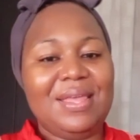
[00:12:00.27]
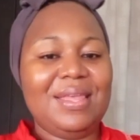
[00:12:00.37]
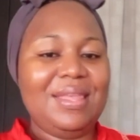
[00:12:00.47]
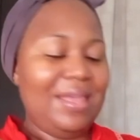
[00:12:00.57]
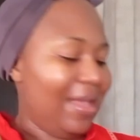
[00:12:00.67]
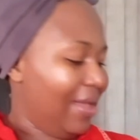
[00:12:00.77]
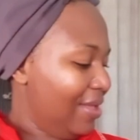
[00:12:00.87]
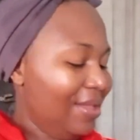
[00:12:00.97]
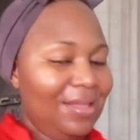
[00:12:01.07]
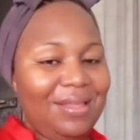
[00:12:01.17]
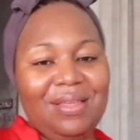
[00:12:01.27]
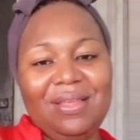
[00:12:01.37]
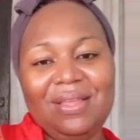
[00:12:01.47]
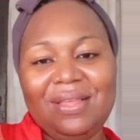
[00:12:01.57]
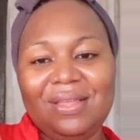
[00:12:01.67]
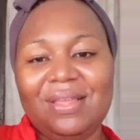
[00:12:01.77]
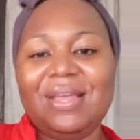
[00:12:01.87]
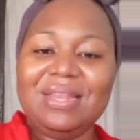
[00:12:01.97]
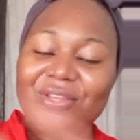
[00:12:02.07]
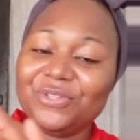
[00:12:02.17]
Yeah. And
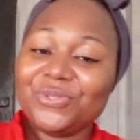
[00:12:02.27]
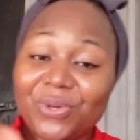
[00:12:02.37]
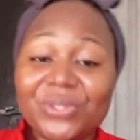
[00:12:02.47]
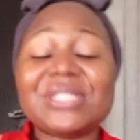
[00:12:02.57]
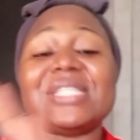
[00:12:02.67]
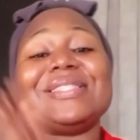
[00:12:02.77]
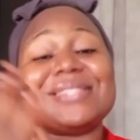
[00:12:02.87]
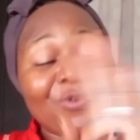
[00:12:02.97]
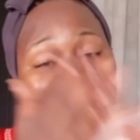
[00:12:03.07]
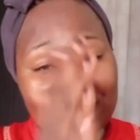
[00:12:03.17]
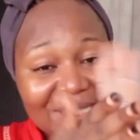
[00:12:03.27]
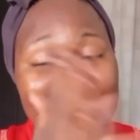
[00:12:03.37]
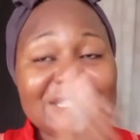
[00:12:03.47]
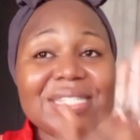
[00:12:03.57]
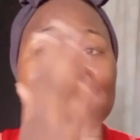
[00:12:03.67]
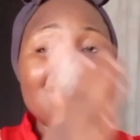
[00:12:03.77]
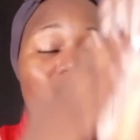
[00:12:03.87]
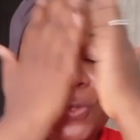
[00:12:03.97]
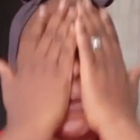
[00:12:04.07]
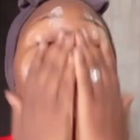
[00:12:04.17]
it also contains humectant in its
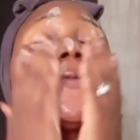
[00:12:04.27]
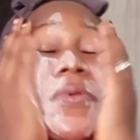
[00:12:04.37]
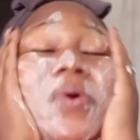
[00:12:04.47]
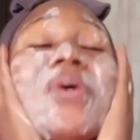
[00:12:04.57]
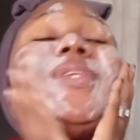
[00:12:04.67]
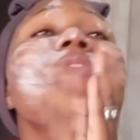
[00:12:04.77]
own, on its